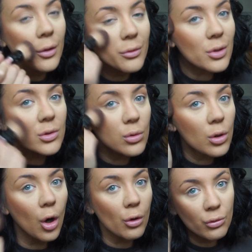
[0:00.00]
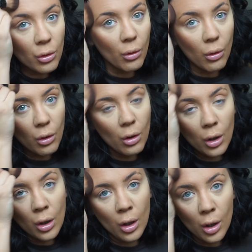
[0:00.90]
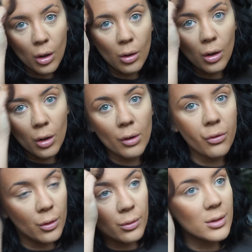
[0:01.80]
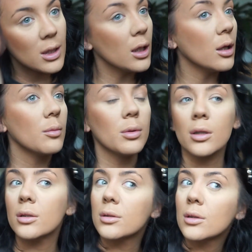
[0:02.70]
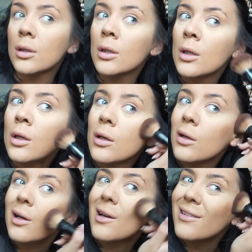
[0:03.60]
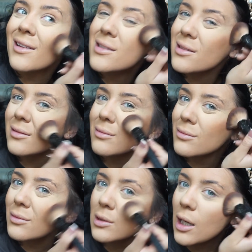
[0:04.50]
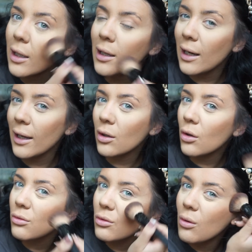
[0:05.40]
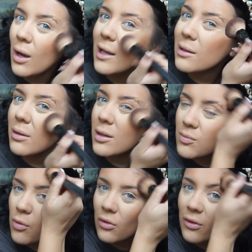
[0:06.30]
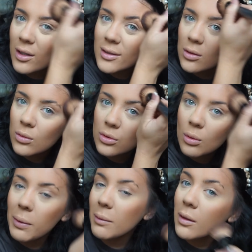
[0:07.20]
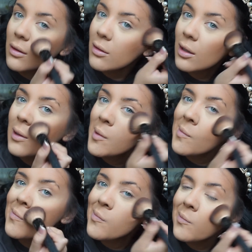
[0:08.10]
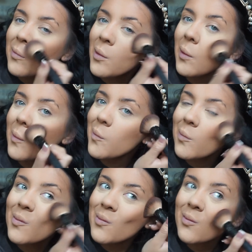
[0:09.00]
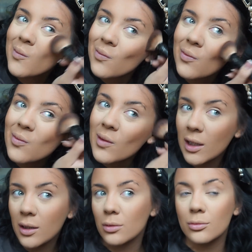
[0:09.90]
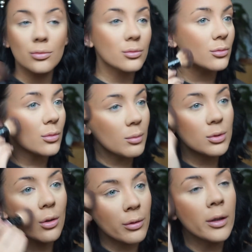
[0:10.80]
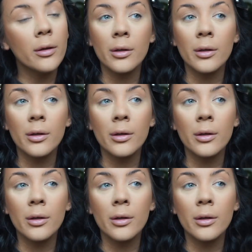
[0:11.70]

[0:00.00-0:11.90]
So I don't contour through the day because this is like a light contour anyway, this bronzer, because I know it's so pigmented. But, like, I'm sorry.